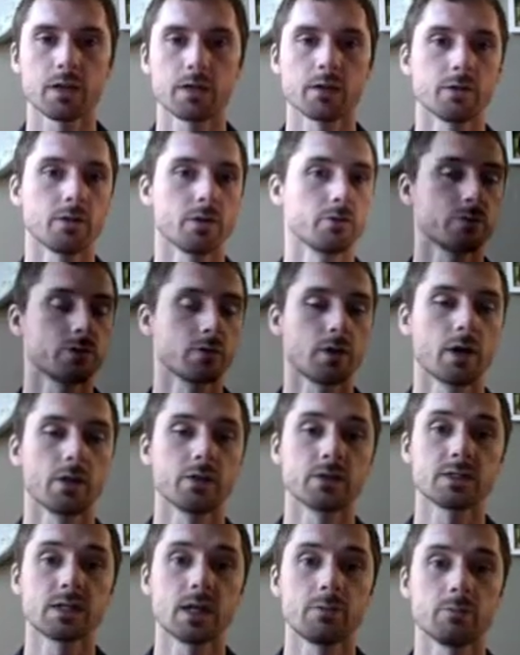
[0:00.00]
Those are on the
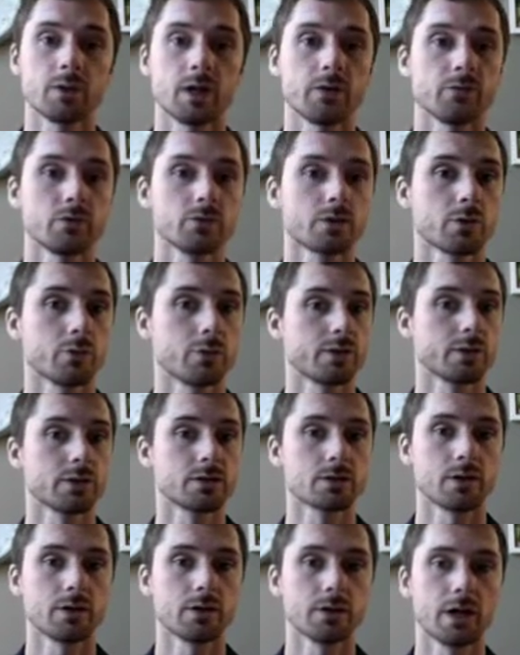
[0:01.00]
same level, so we just
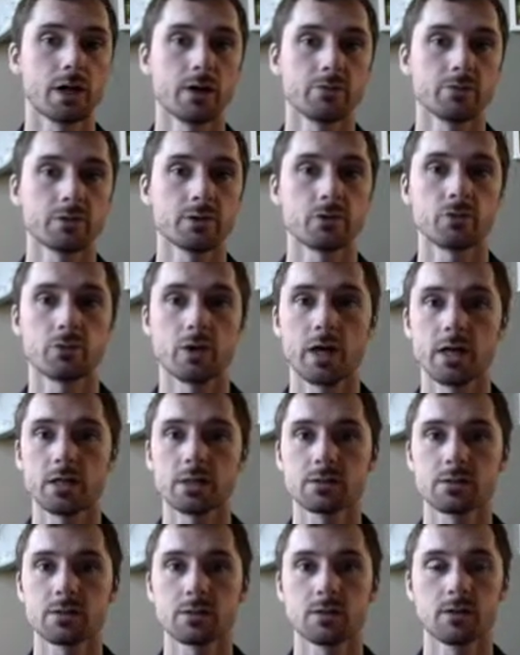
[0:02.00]
start left to
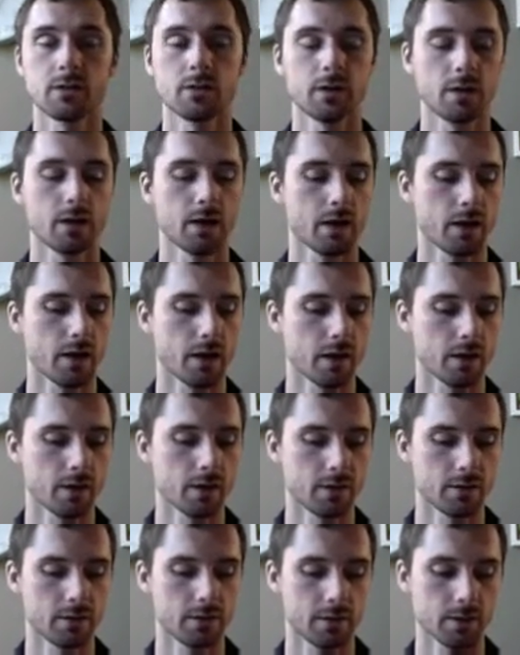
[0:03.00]
right
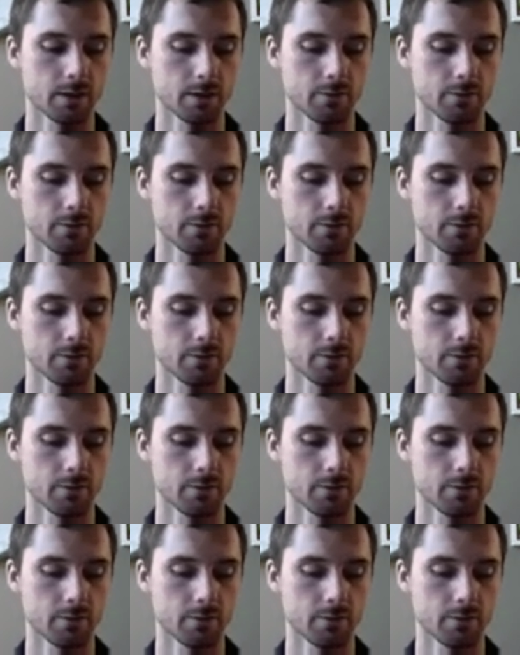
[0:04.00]
and